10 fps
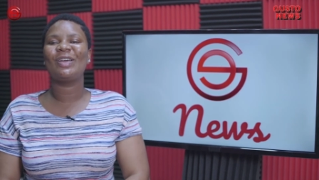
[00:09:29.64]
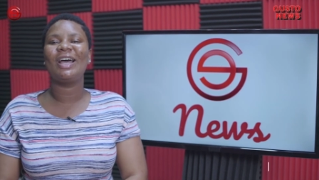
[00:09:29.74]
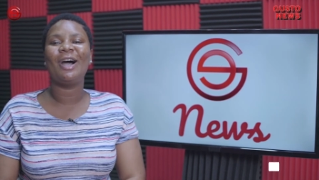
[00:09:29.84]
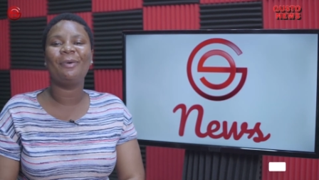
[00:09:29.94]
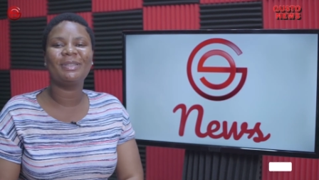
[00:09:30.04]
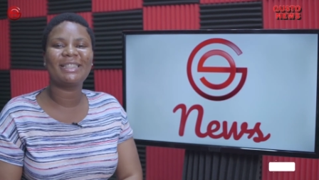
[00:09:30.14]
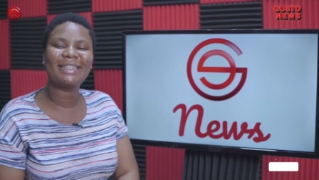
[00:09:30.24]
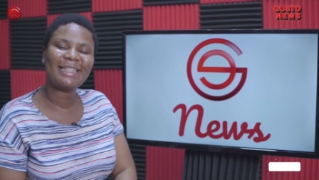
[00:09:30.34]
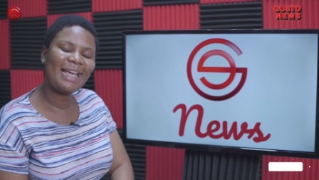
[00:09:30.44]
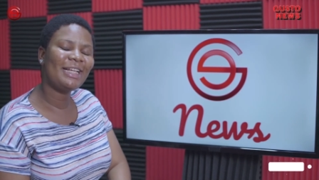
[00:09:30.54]
where I'll be
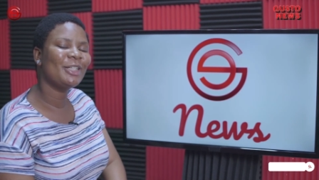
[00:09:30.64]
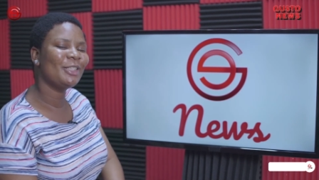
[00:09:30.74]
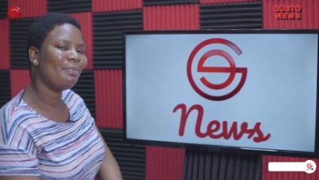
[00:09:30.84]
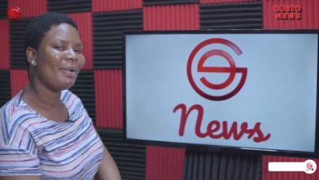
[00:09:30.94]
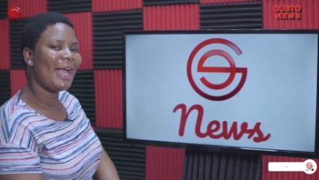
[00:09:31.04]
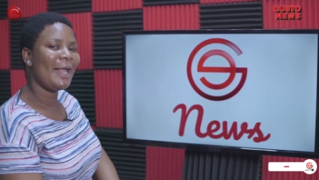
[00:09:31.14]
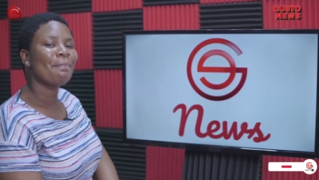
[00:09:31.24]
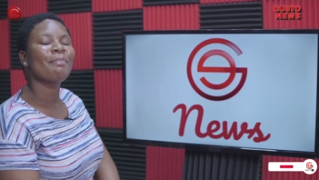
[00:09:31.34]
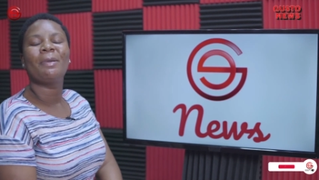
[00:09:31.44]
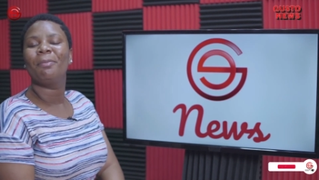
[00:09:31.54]
saying goodbye
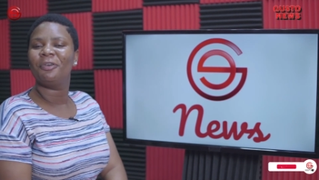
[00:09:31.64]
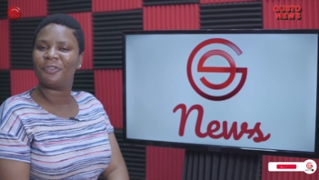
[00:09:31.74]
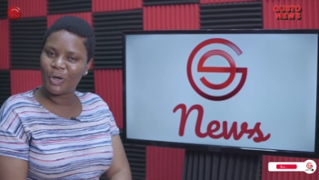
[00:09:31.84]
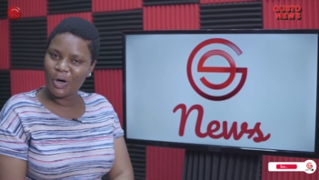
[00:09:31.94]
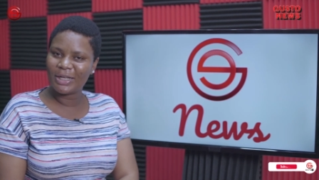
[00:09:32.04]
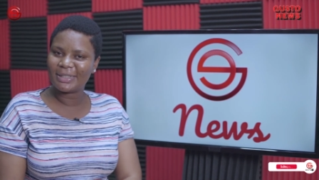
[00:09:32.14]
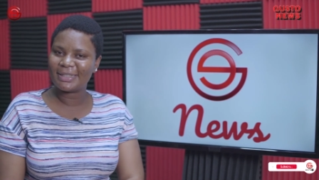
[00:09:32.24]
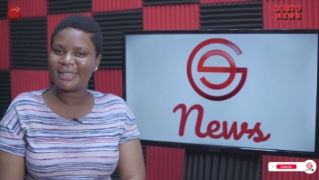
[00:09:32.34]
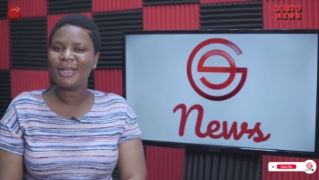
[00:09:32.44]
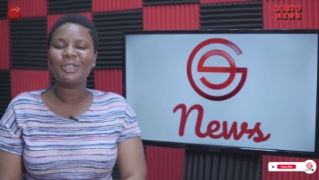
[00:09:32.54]
but of
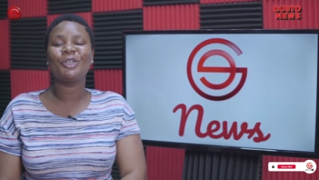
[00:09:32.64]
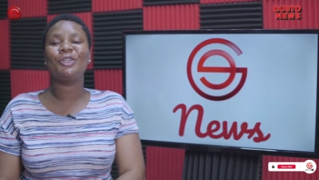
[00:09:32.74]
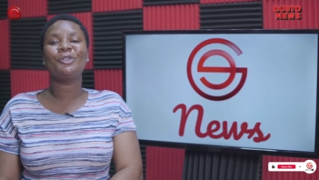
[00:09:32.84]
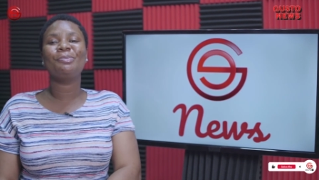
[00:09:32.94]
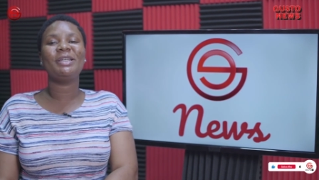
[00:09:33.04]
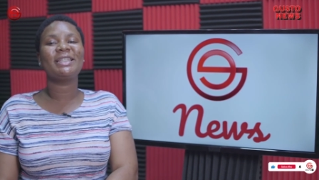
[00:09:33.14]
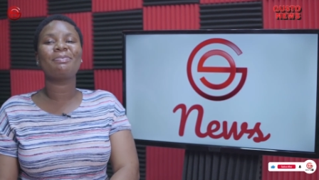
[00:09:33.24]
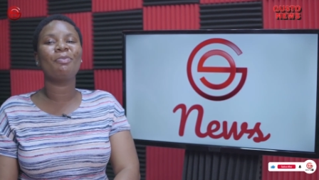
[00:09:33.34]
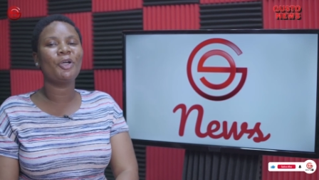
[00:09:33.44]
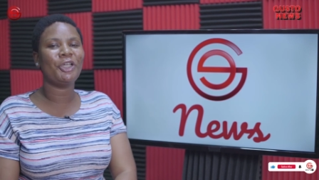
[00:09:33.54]
course, so you don't
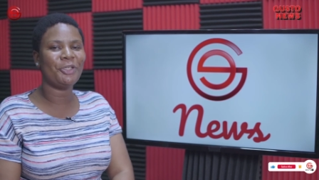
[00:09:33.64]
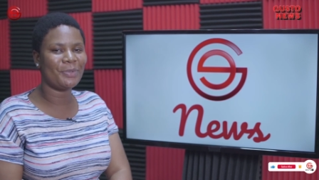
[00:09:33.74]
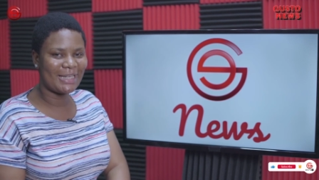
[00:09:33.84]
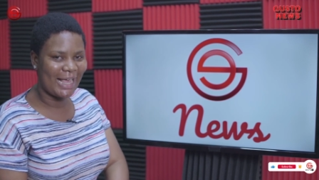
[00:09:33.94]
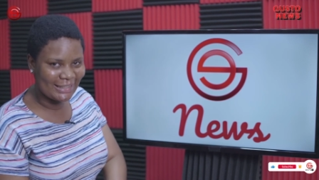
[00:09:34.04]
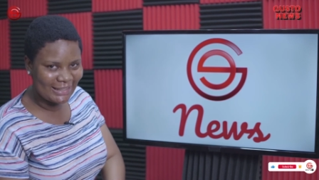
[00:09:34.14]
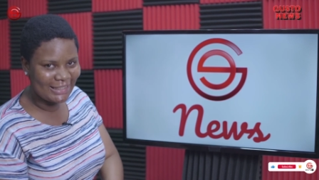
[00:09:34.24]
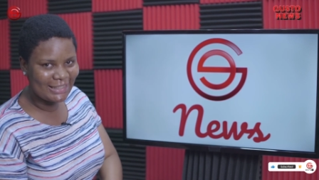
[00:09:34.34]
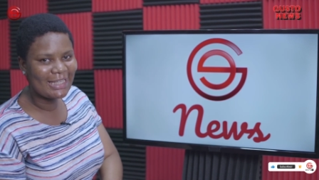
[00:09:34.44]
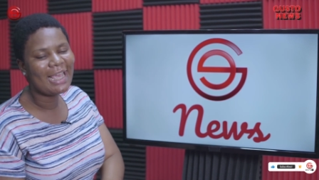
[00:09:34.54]
miss more news like
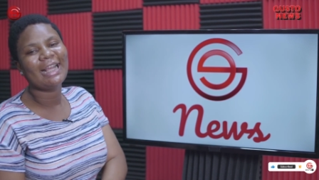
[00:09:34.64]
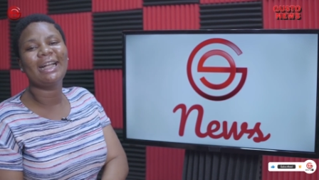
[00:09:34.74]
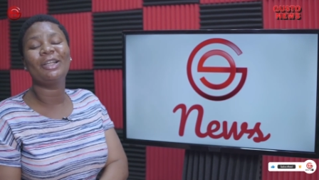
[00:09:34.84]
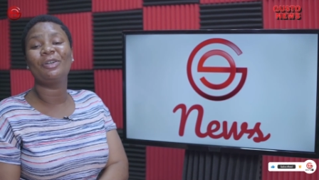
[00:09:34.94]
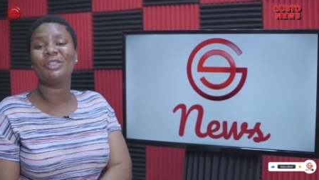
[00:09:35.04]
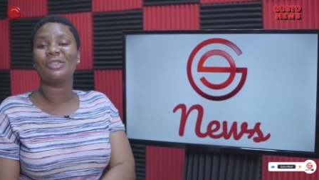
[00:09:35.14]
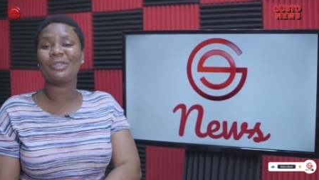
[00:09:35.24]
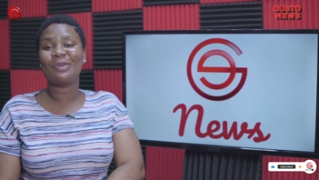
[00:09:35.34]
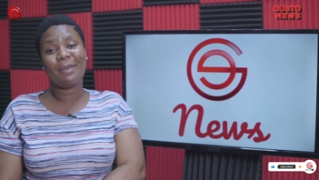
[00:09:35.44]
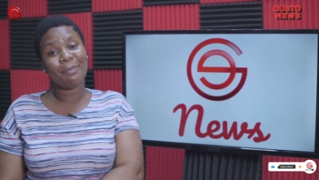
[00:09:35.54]
this, click on the
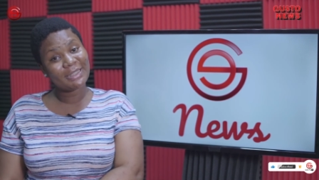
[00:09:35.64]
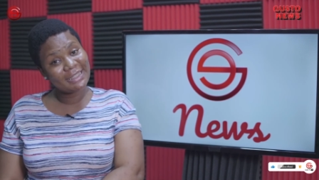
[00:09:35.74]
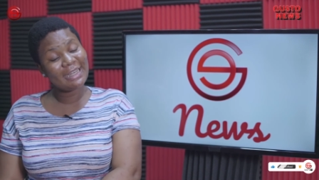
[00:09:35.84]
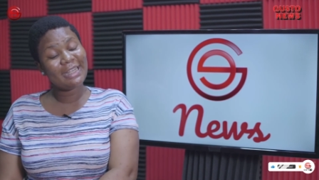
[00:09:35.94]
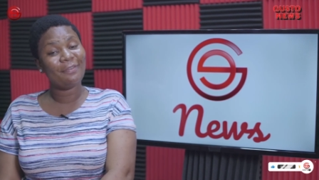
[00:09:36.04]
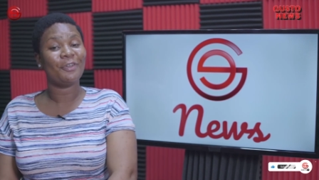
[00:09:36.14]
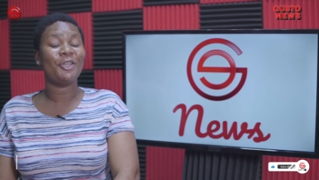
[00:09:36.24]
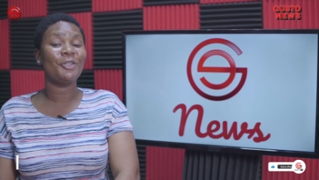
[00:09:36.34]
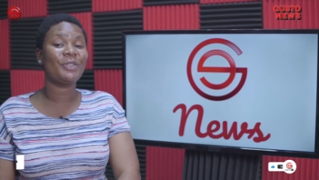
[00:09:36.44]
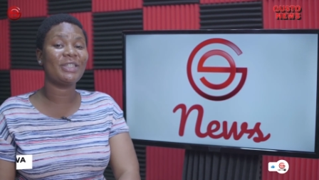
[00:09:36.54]
subscribe button if you're
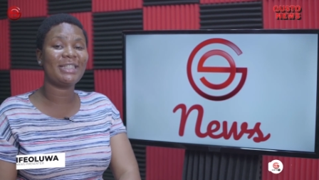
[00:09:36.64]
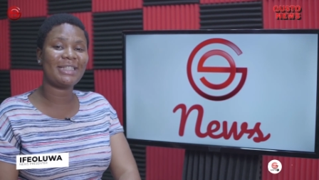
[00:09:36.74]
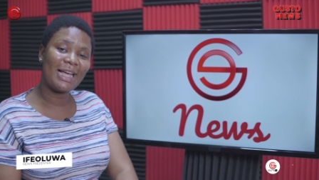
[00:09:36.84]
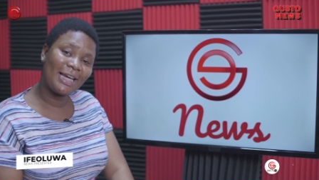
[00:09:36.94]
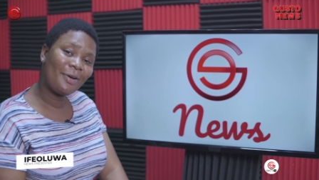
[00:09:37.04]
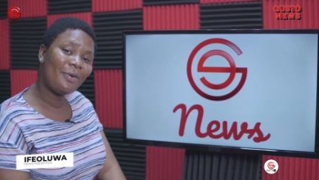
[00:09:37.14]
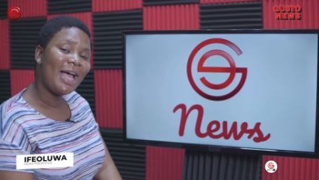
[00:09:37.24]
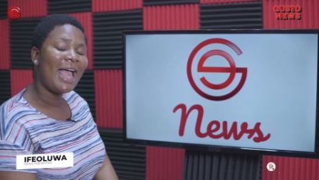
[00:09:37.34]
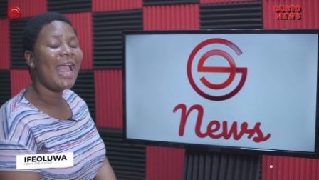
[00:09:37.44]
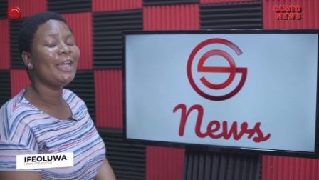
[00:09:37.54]
new to this channel
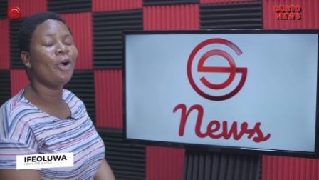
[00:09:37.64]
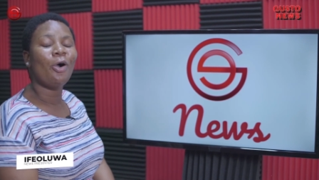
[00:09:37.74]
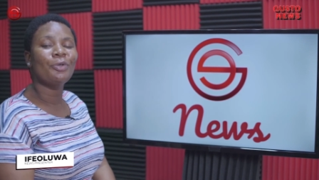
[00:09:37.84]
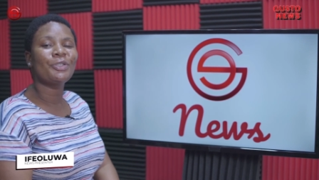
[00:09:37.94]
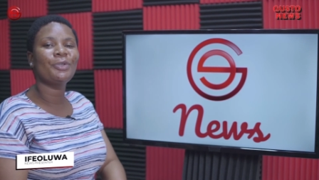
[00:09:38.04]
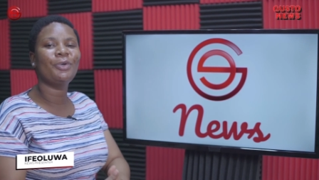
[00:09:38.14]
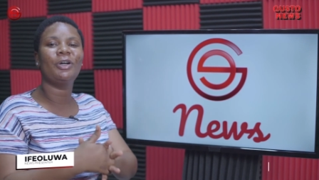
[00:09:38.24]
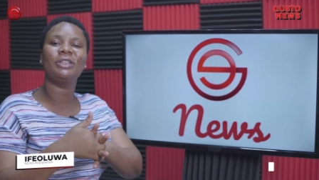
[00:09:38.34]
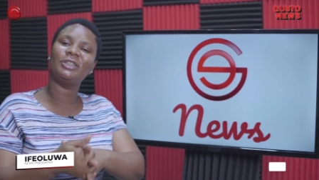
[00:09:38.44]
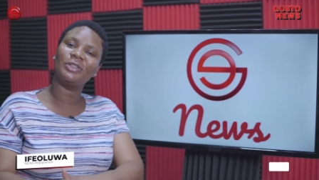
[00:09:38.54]
and also
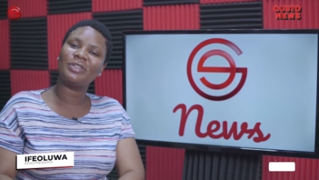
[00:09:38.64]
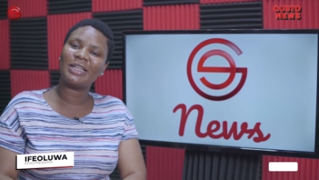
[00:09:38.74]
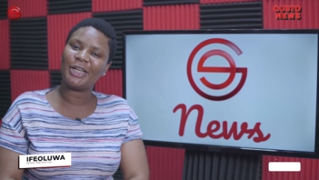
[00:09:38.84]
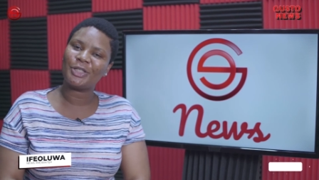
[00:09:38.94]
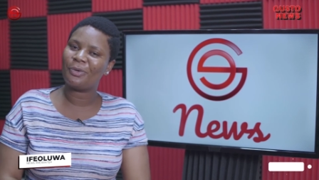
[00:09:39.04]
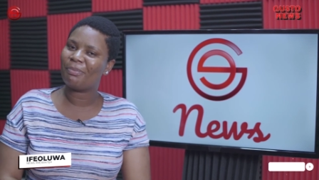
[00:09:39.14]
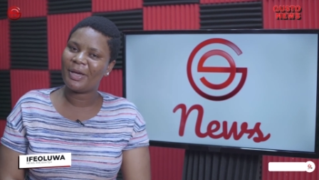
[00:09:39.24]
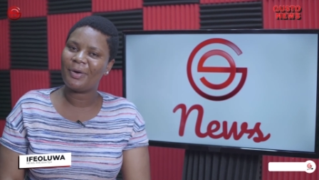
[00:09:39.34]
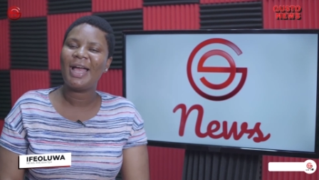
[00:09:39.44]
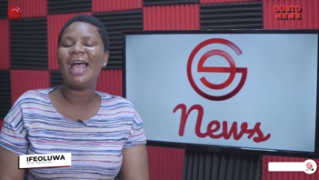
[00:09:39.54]
on the notification
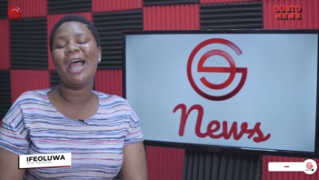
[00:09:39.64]
bell.